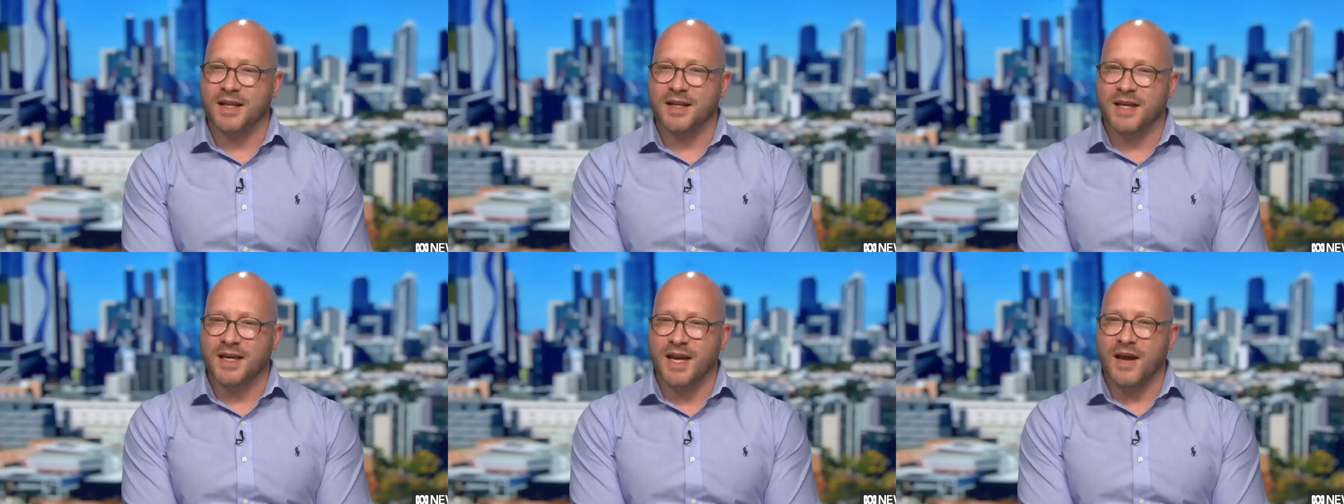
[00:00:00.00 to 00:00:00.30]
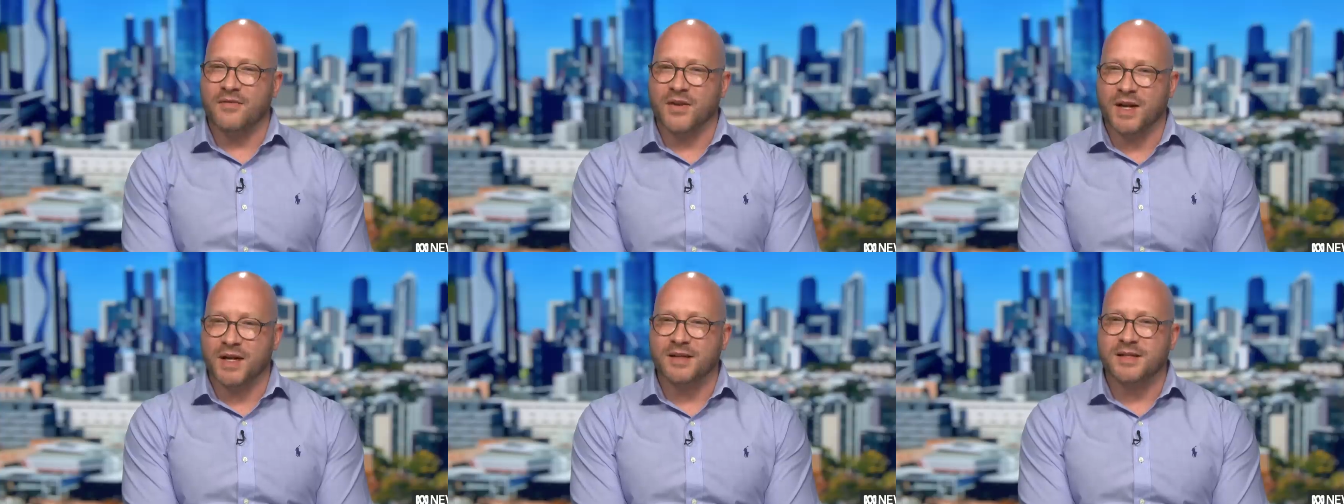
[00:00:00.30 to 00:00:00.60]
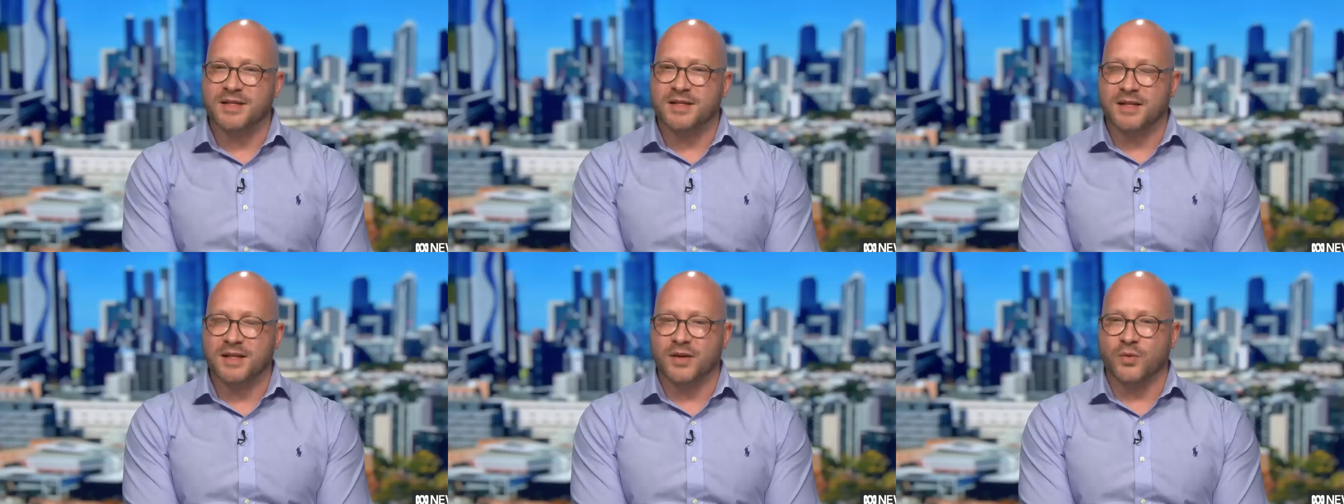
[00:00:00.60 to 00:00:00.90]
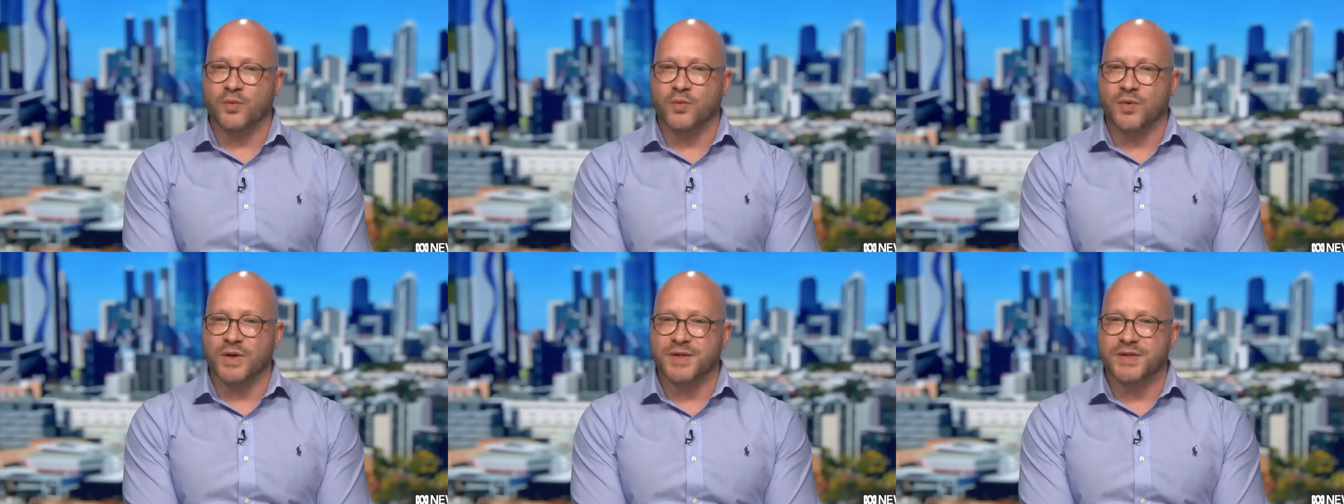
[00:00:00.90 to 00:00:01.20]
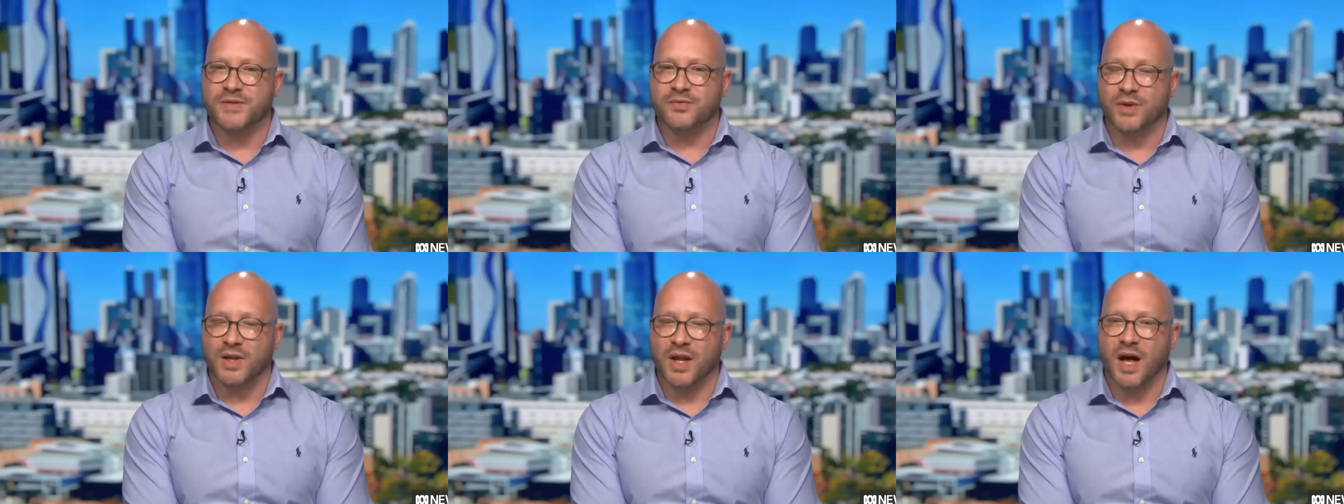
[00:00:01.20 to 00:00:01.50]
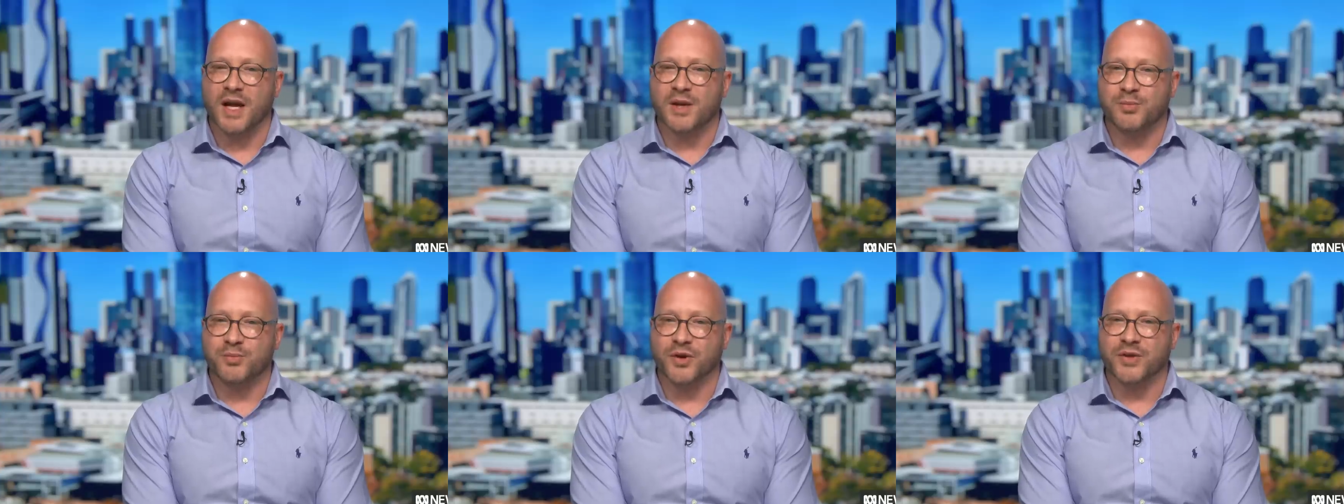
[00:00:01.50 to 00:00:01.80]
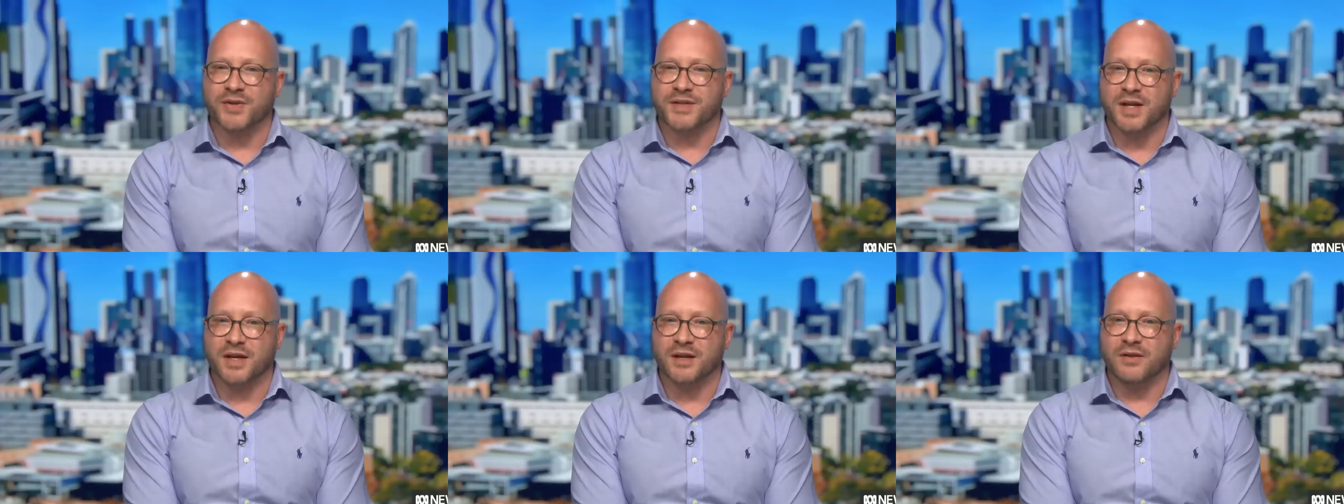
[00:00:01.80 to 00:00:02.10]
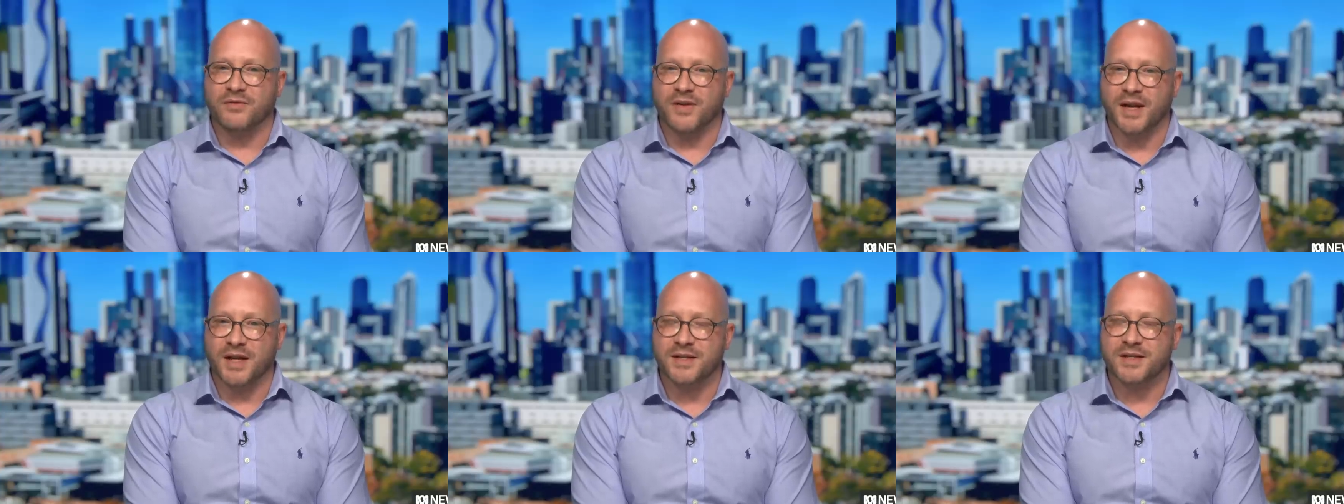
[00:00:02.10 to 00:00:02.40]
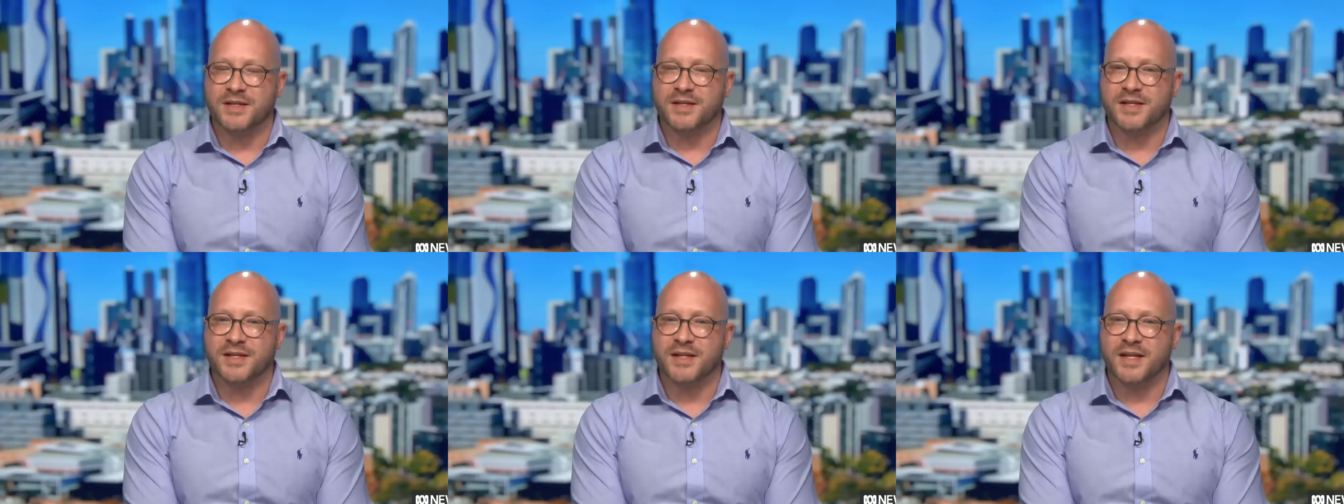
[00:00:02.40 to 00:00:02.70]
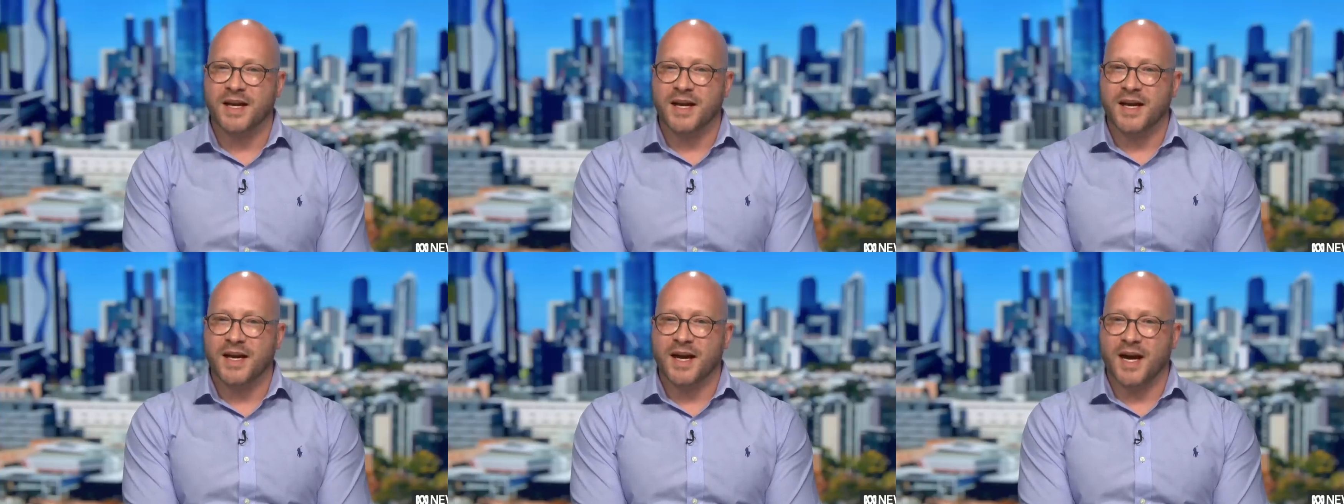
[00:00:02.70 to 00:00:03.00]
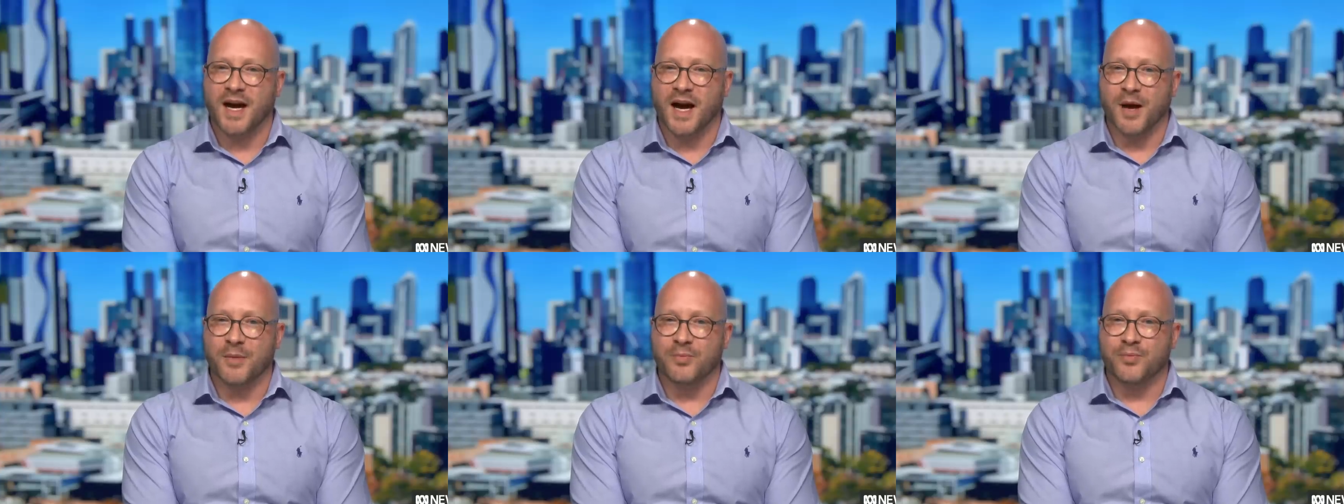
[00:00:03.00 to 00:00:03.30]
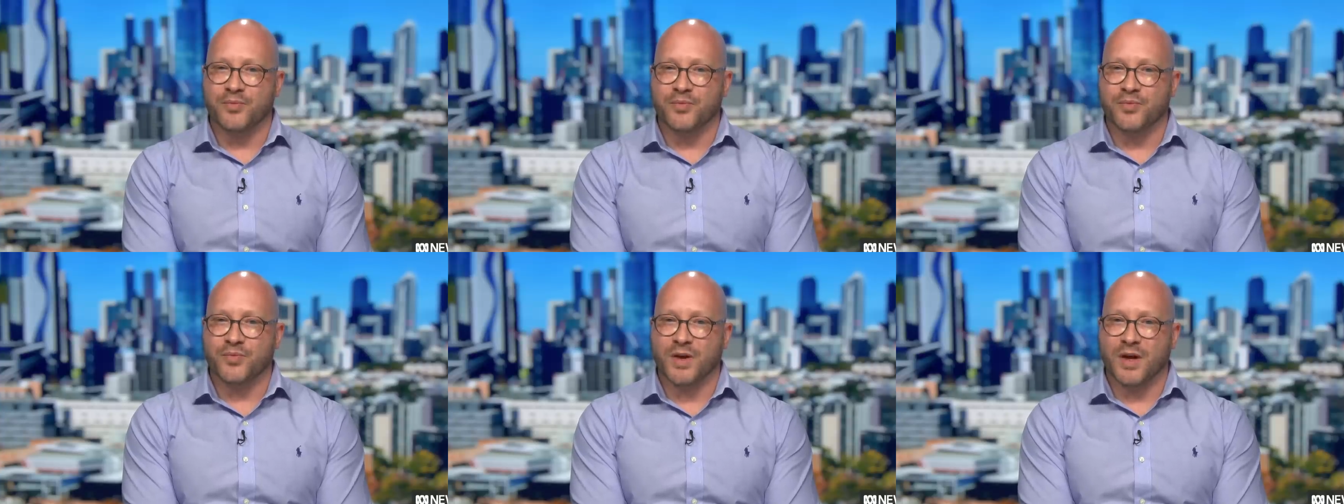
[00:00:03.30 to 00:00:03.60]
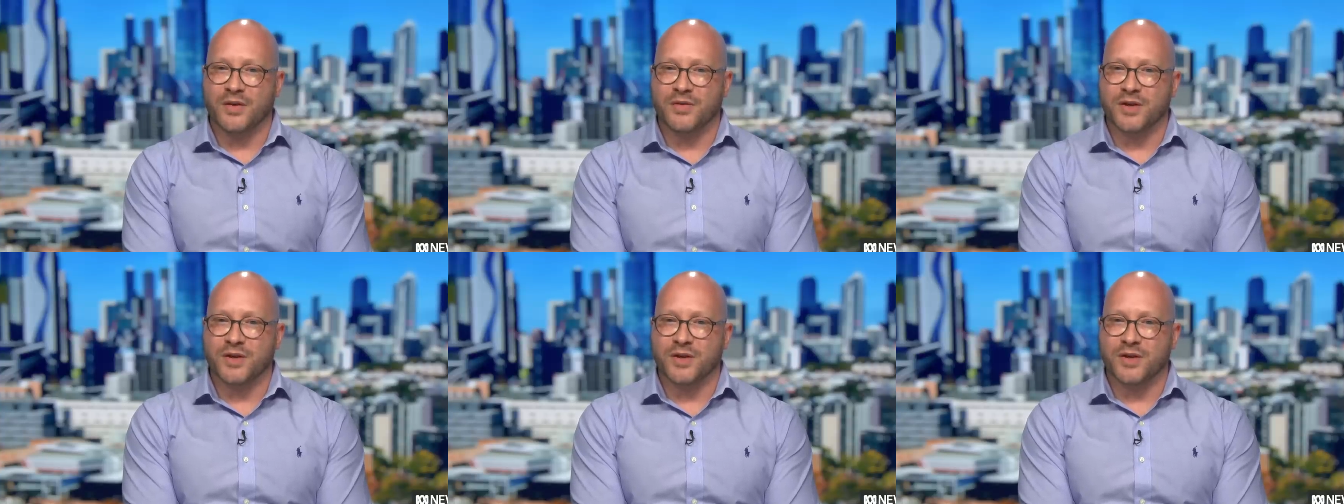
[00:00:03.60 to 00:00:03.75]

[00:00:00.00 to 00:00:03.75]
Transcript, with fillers: the evidence that was relied upon to convince um,